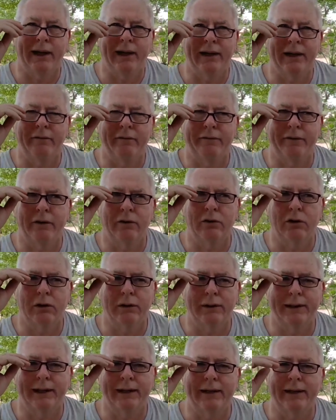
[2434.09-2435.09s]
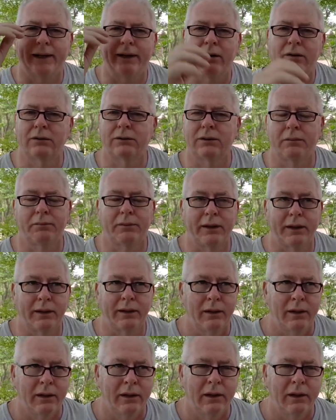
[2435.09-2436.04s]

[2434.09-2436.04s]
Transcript: I didn't feel good that day or something.